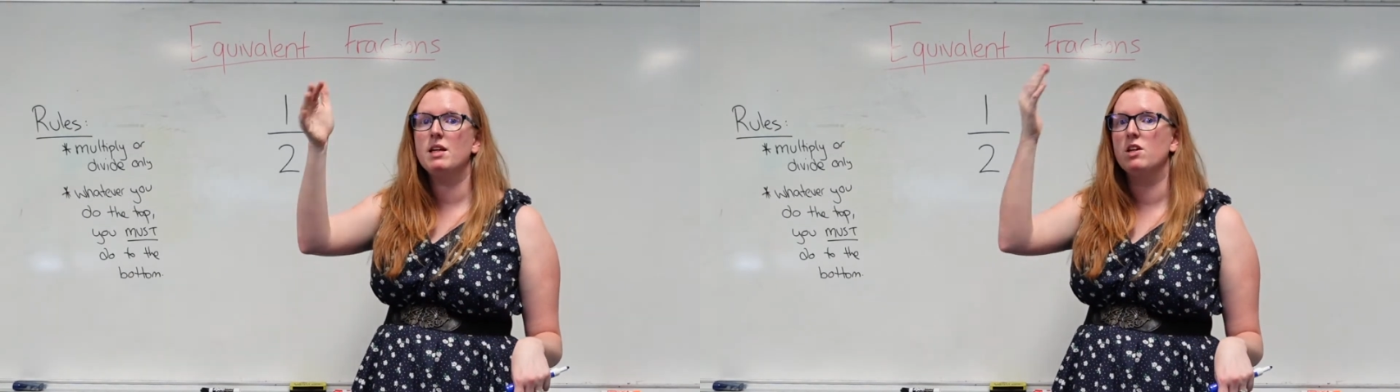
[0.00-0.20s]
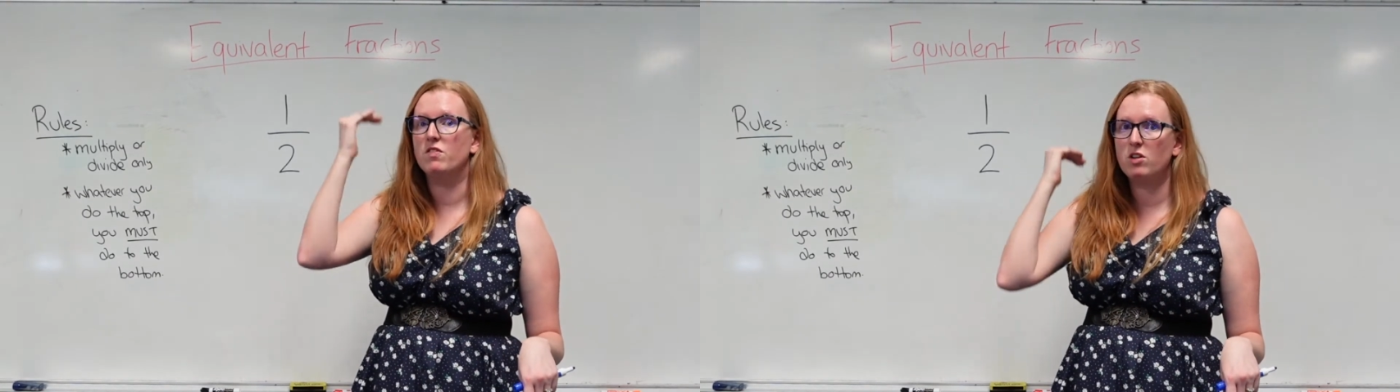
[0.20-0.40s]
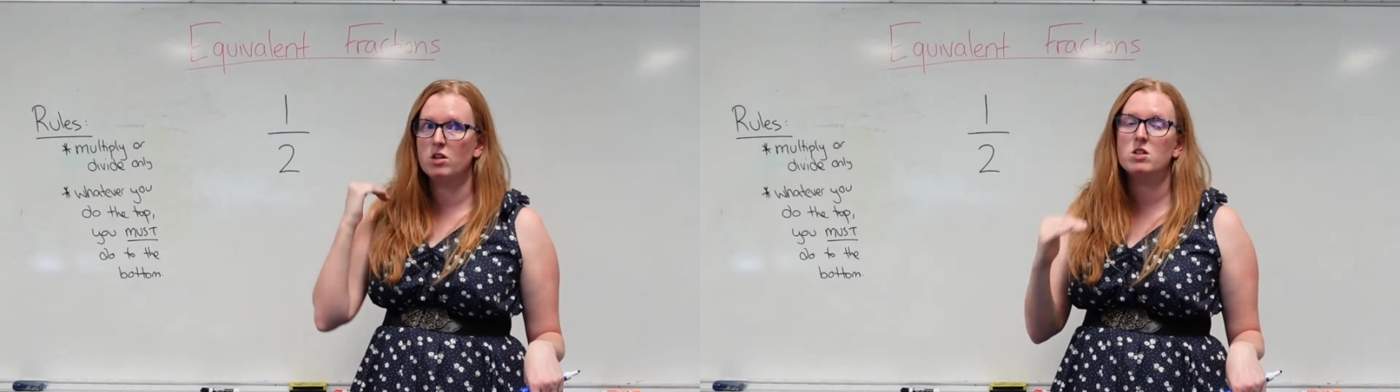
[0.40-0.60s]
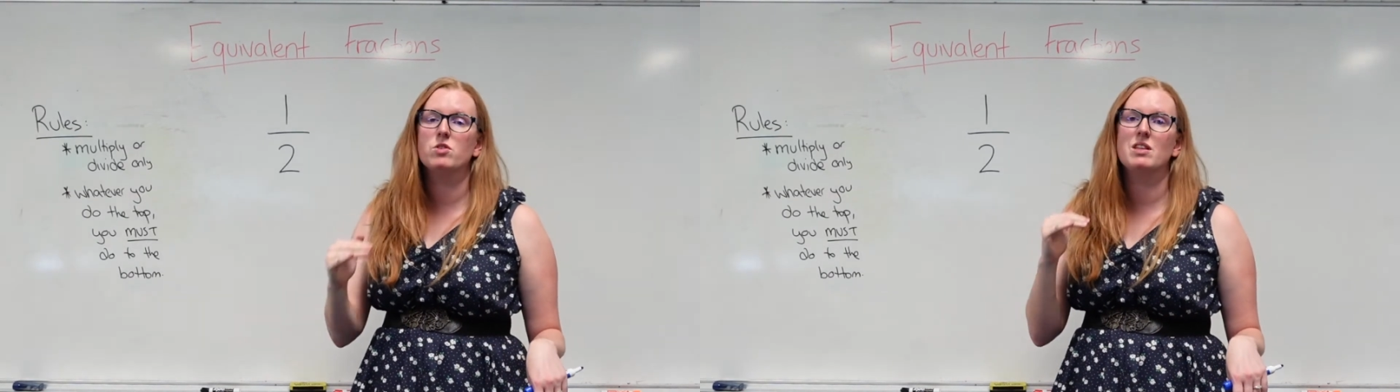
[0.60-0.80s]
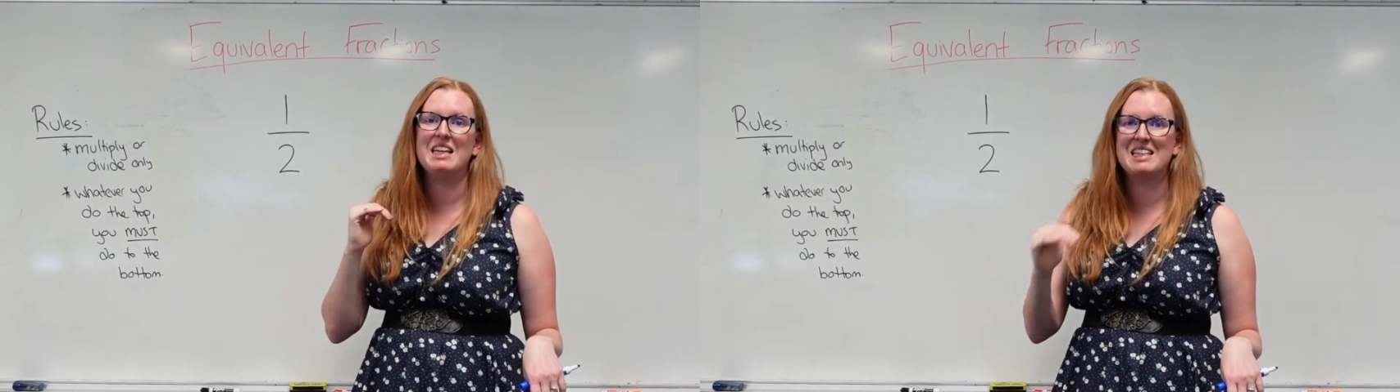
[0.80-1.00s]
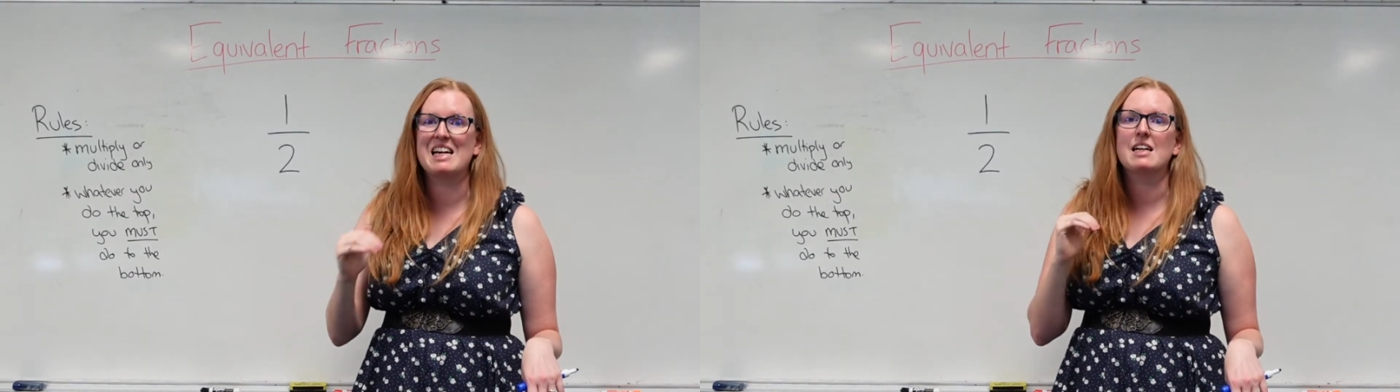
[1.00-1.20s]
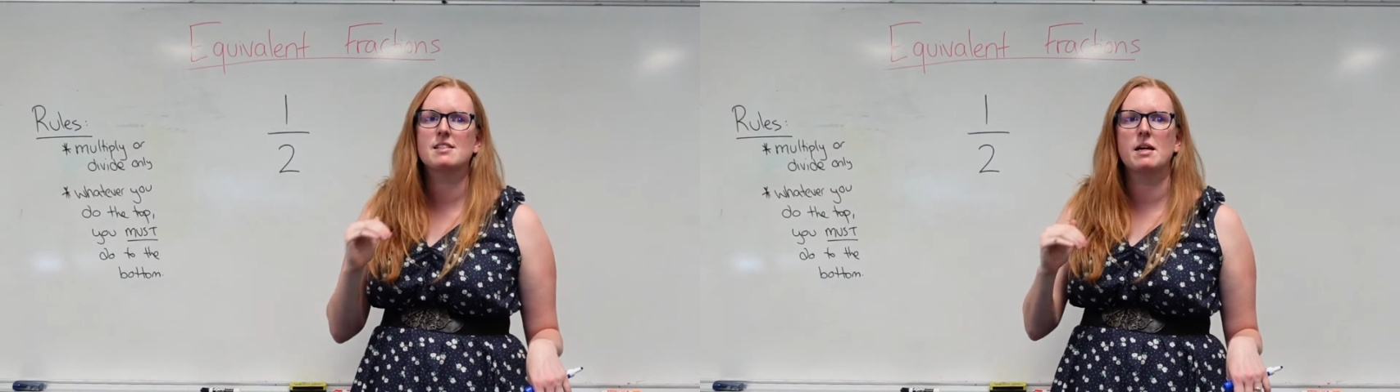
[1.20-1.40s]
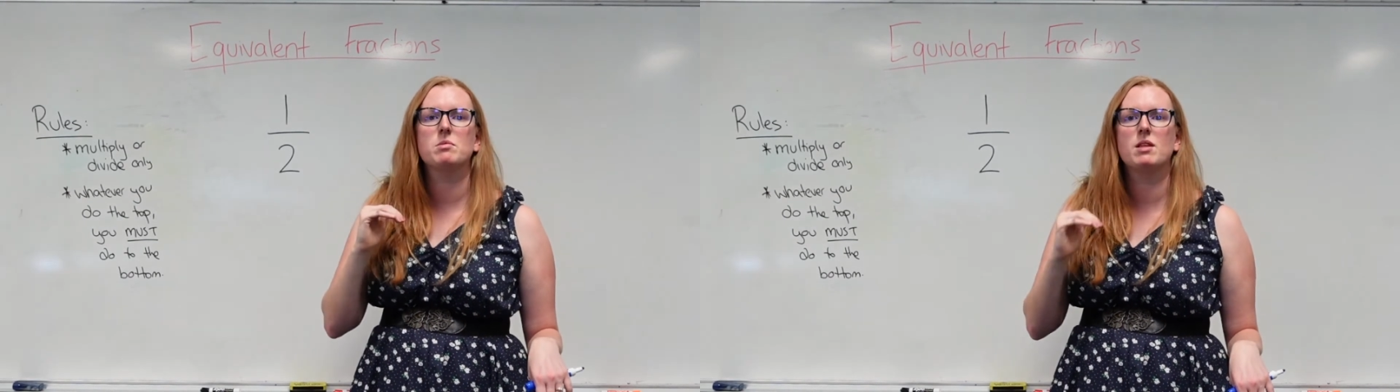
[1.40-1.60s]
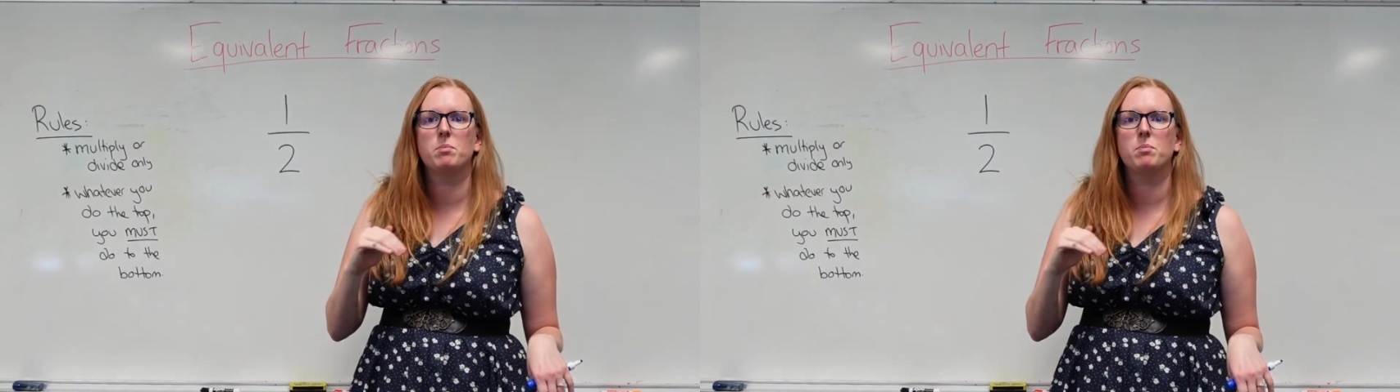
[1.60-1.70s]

you've got to do the exact same to the